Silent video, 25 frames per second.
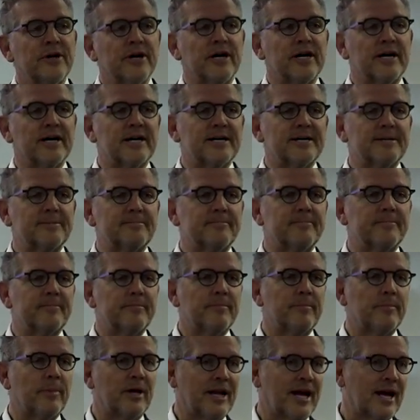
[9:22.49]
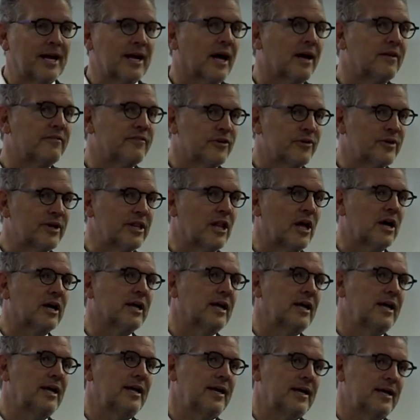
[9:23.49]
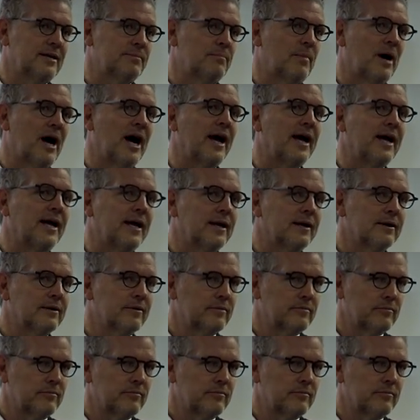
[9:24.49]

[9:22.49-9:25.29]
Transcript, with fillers: Um, but I got very lucky in my